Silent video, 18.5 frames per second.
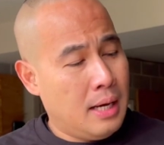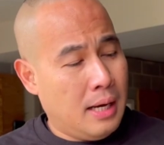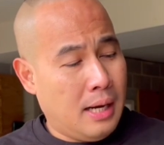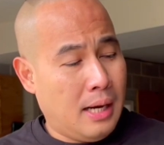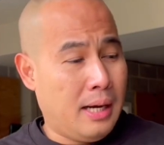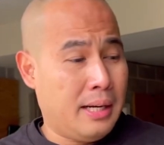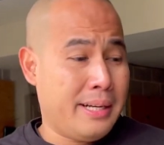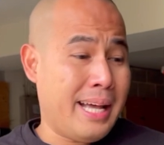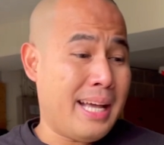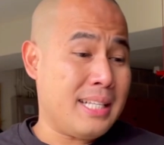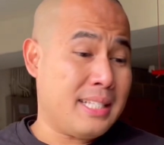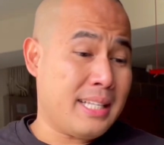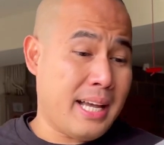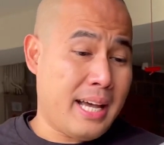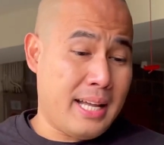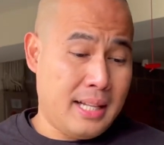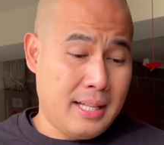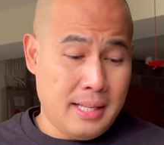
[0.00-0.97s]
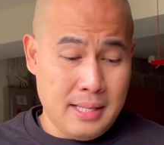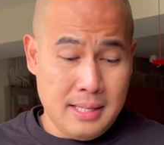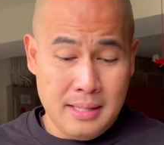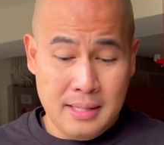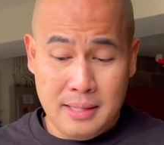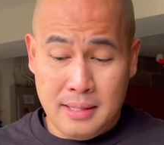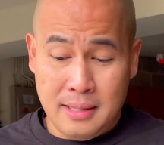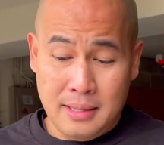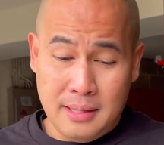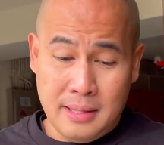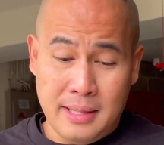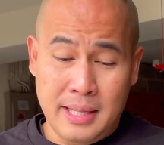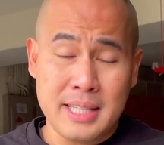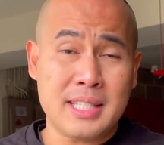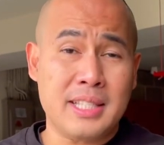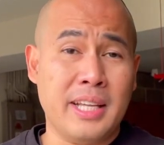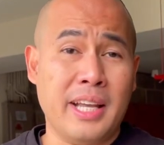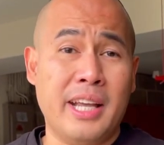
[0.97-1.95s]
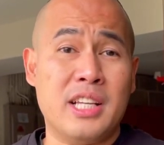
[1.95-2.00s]
Uh, they said
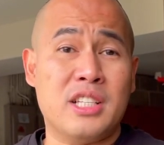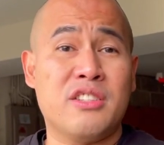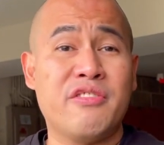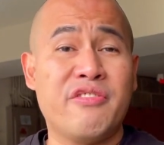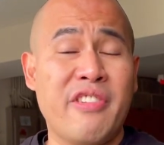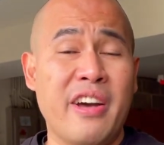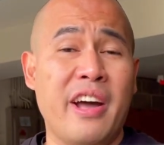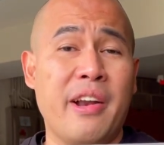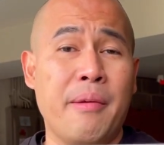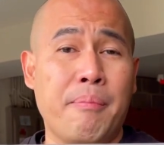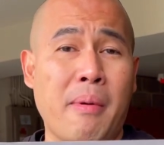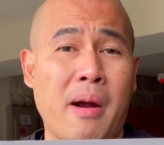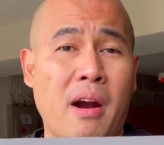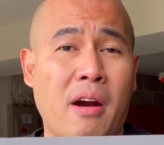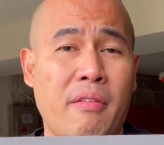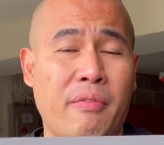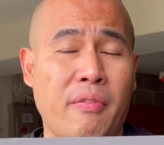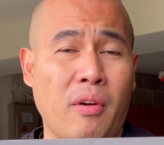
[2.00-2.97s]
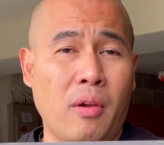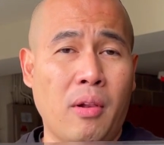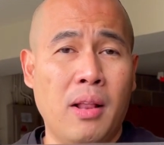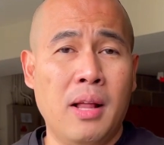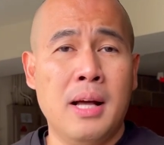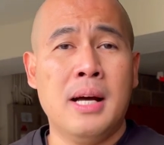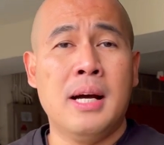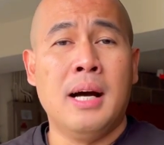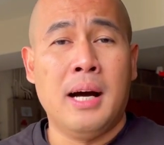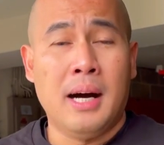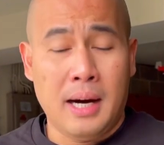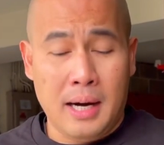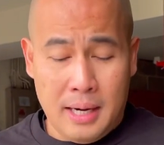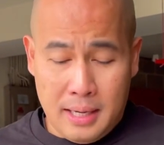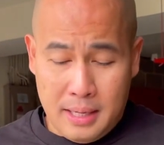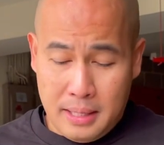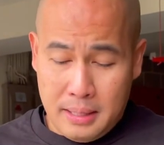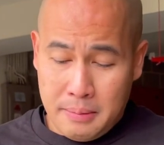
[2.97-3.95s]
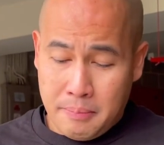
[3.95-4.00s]
this thing is very powerful.
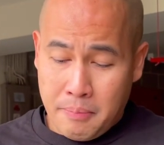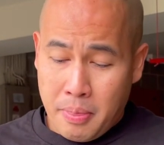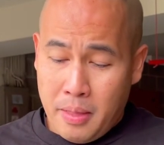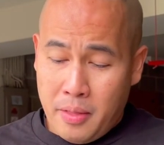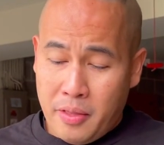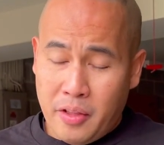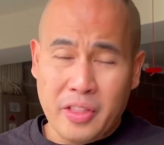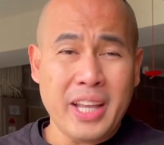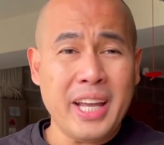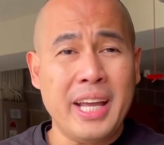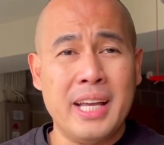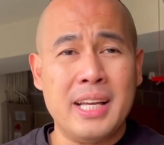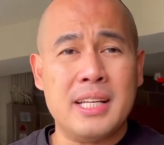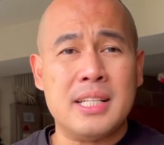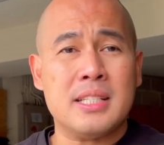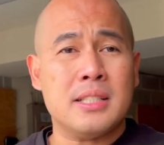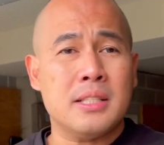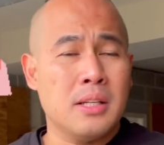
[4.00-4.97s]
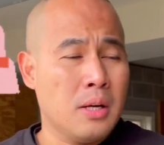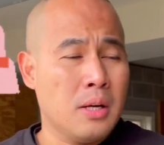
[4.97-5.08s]
Uh, the thing is,